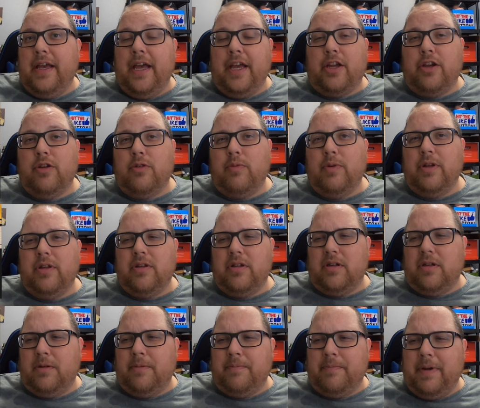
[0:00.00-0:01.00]
at Goodwill.
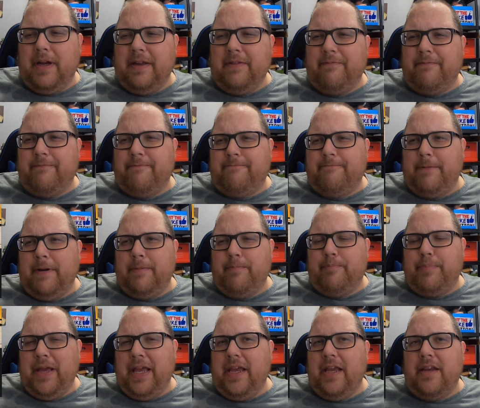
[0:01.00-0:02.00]
Um, i I
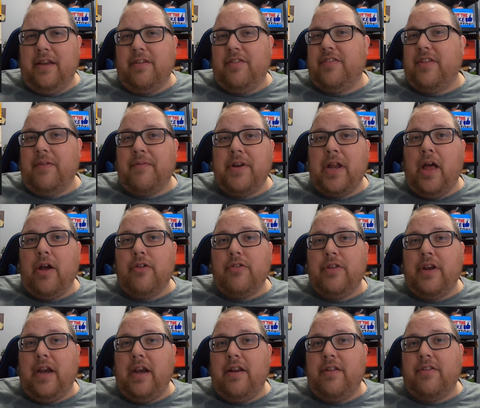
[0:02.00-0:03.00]
paid
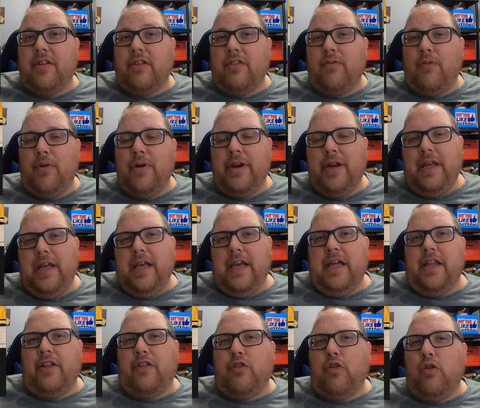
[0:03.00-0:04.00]
$7.80 for it
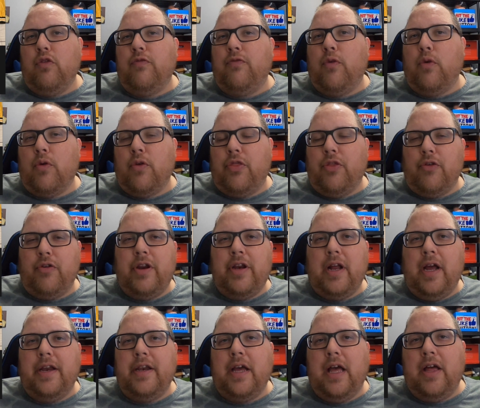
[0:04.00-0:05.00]
and it sold for
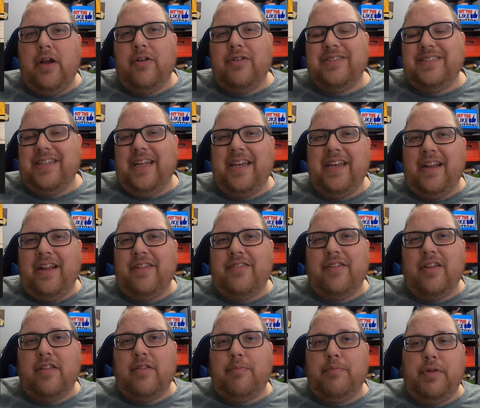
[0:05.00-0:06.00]

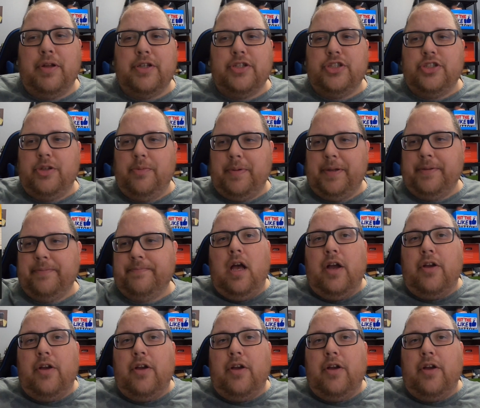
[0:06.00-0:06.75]
$39.99 plus shipping.